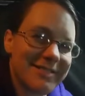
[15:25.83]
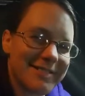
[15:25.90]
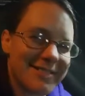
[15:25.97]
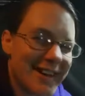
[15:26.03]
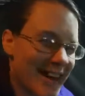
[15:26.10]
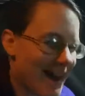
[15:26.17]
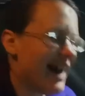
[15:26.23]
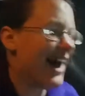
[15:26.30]

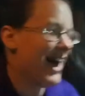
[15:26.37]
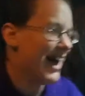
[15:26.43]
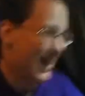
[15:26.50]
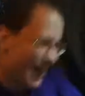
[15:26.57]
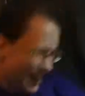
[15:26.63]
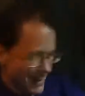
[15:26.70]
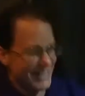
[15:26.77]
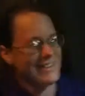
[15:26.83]

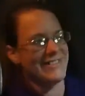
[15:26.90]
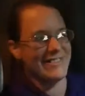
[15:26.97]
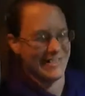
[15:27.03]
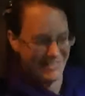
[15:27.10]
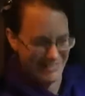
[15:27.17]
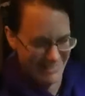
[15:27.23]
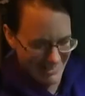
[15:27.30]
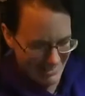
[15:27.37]
I knew you were
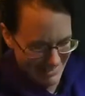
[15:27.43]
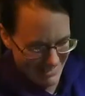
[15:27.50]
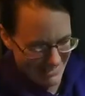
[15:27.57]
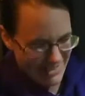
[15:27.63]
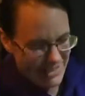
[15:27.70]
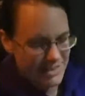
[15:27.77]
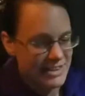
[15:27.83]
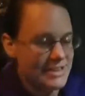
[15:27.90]
going there too.
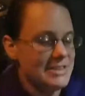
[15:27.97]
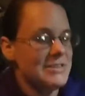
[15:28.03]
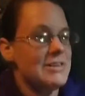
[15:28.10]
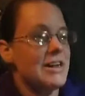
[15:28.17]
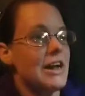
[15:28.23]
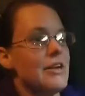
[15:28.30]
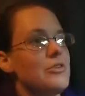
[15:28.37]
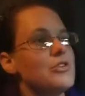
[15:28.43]

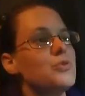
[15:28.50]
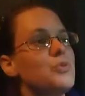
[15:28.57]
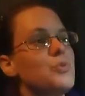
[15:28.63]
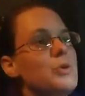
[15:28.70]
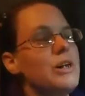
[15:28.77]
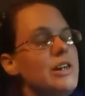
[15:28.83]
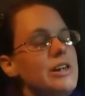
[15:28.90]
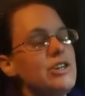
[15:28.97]
It was
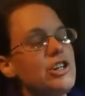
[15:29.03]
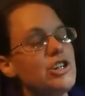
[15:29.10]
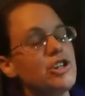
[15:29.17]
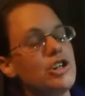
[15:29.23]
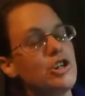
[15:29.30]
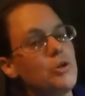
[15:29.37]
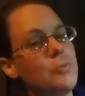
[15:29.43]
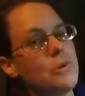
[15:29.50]
really
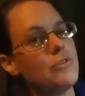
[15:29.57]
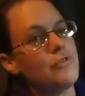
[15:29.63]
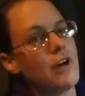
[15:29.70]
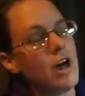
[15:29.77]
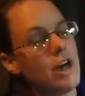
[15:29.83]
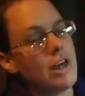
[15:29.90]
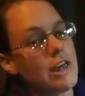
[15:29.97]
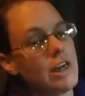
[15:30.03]
stupid
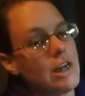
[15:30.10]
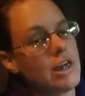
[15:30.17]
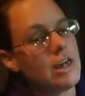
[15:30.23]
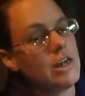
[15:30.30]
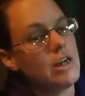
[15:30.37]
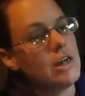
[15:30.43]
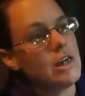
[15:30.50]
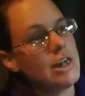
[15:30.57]
foggy.
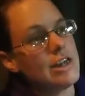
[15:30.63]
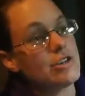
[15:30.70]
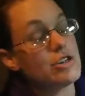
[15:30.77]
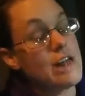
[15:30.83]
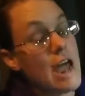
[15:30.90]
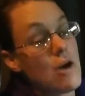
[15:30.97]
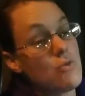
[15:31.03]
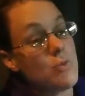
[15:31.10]
It's
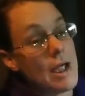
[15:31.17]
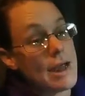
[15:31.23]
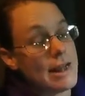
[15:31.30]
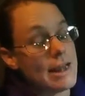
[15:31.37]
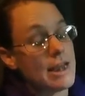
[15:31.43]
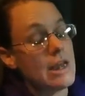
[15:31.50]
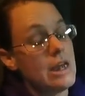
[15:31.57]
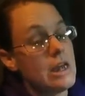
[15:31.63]
now
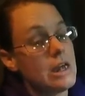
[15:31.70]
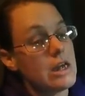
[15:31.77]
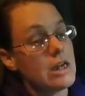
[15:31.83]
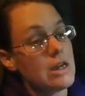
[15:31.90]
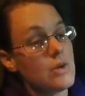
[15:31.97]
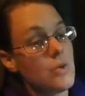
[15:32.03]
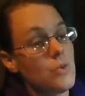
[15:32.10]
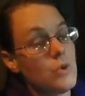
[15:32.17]
raining.
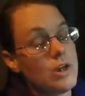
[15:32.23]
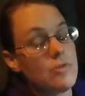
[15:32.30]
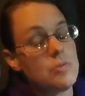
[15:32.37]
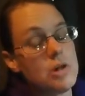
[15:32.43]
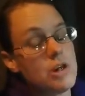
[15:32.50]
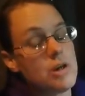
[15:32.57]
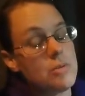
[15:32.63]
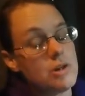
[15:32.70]
We've
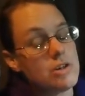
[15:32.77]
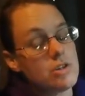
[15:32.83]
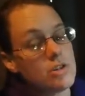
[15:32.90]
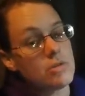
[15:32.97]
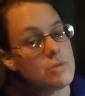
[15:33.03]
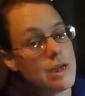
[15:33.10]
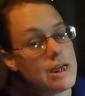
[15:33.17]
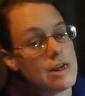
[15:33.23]
been coming to
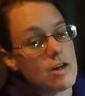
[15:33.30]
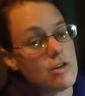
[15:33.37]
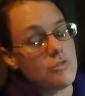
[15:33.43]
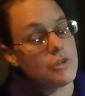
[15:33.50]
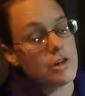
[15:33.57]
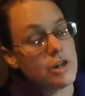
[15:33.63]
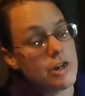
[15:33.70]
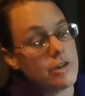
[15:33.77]
Laredo for
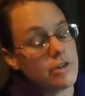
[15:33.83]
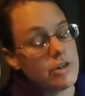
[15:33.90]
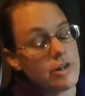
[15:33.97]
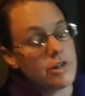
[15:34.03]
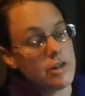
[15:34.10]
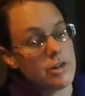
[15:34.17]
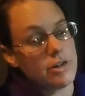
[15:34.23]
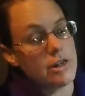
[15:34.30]
nearly
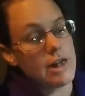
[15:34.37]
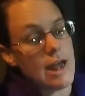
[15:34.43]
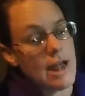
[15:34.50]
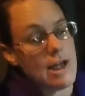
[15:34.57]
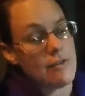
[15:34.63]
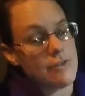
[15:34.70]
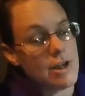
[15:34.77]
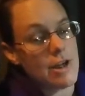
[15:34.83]
a year and a
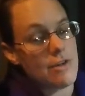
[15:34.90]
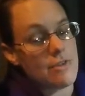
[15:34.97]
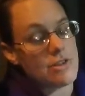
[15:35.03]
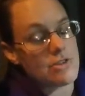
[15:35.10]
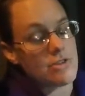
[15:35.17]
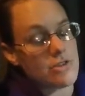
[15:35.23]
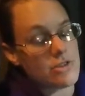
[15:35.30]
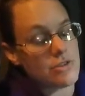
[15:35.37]
half now. This
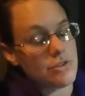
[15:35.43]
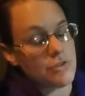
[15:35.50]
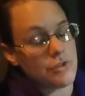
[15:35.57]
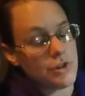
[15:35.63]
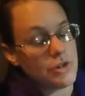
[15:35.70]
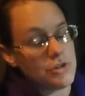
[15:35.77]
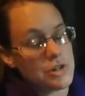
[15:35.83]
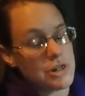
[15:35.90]
is the
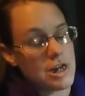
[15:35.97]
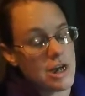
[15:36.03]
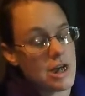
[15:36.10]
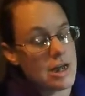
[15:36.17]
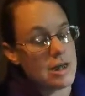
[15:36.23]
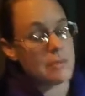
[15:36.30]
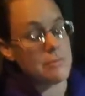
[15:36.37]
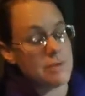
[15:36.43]
first
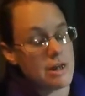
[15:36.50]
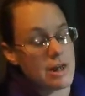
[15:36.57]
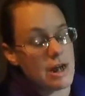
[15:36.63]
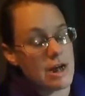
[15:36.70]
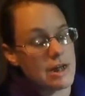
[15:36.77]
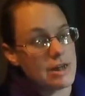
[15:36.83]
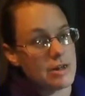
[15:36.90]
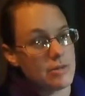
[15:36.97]
time that
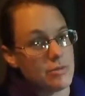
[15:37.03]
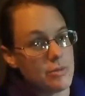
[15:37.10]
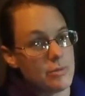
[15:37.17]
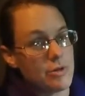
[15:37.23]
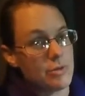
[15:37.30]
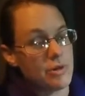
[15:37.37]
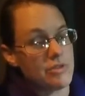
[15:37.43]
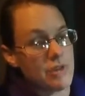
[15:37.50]
I can
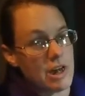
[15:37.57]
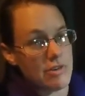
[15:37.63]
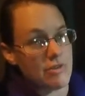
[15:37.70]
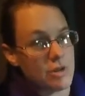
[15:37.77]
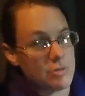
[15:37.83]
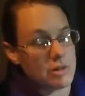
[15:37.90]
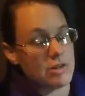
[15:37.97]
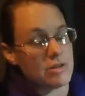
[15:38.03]
remember we've
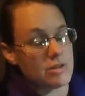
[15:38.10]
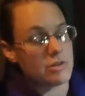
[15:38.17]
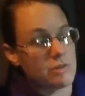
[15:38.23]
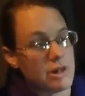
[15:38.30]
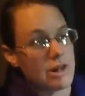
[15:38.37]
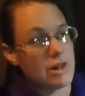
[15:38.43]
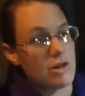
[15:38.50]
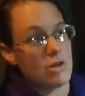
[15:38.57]
ever been to
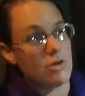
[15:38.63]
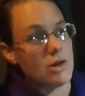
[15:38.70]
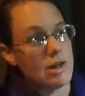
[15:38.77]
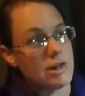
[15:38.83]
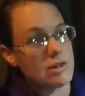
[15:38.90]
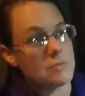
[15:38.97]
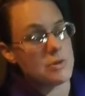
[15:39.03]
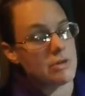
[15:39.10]
Laredo and
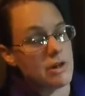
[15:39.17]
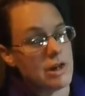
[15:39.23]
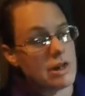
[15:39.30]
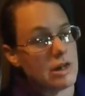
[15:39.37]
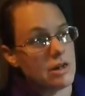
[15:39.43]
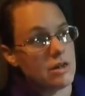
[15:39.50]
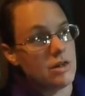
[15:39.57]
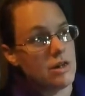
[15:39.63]
it's been
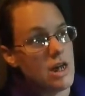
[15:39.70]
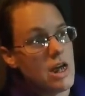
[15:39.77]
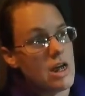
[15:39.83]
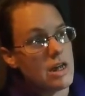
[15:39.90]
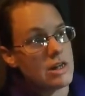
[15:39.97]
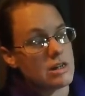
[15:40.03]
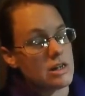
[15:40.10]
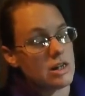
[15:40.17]
raining.
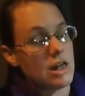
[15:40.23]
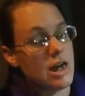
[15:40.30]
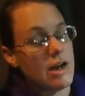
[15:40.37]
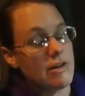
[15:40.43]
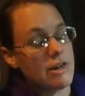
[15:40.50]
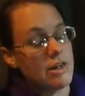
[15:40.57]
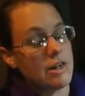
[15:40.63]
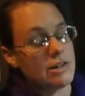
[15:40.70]
It's
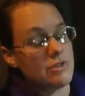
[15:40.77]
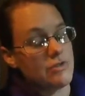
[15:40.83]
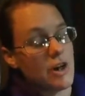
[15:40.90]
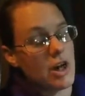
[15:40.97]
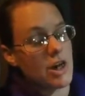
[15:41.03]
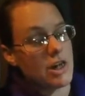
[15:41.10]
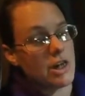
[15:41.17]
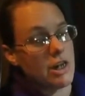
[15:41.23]
cloudy, it's
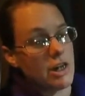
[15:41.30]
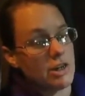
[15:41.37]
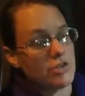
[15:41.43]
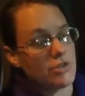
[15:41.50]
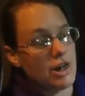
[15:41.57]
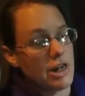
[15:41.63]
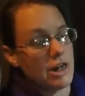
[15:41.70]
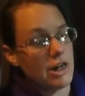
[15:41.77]
foggy, it's
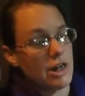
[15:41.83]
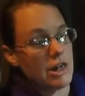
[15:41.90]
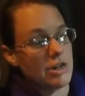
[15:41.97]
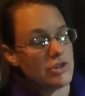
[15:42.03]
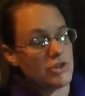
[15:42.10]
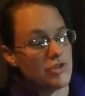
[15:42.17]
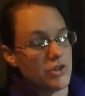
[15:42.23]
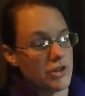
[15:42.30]
rainy,
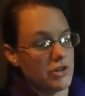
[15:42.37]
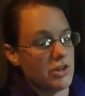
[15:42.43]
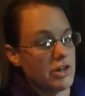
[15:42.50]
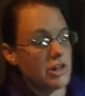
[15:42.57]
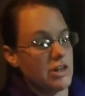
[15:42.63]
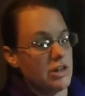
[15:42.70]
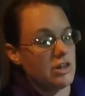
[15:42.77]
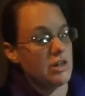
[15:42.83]
it's
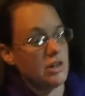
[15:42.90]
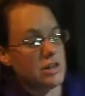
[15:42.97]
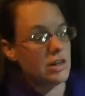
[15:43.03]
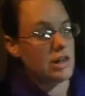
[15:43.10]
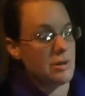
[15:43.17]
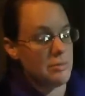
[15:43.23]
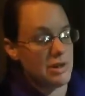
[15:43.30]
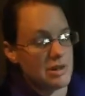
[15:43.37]
dreary.
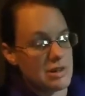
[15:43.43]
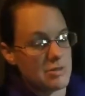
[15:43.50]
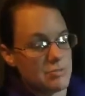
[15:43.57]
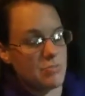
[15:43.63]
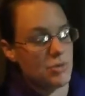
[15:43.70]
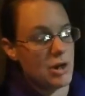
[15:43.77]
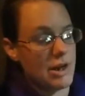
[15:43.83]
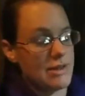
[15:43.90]
I miss
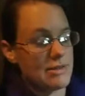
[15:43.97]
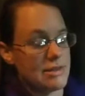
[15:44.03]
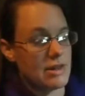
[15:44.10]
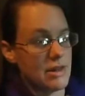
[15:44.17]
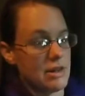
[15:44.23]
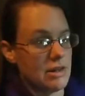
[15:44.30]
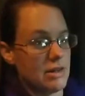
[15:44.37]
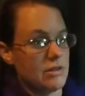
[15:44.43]
bright,
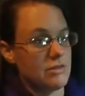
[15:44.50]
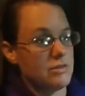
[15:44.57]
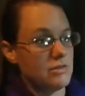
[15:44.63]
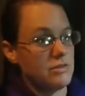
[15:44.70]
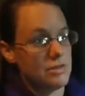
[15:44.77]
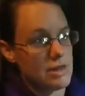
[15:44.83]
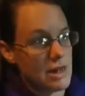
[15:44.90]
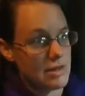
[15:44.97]
sunny
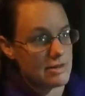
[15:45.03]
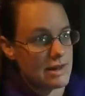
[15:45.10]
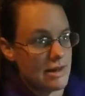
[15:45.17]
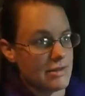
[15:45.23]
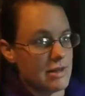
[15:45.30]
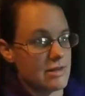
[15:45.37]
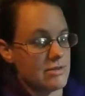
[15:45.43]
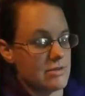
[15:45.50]
South
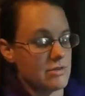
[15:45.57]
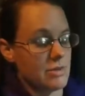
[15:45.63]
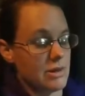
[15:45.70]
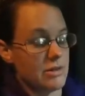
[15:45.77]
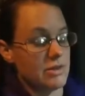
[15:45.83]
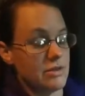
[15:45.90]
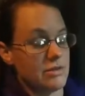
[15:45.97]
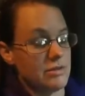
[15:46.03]
Texas
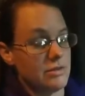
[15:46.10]
weather.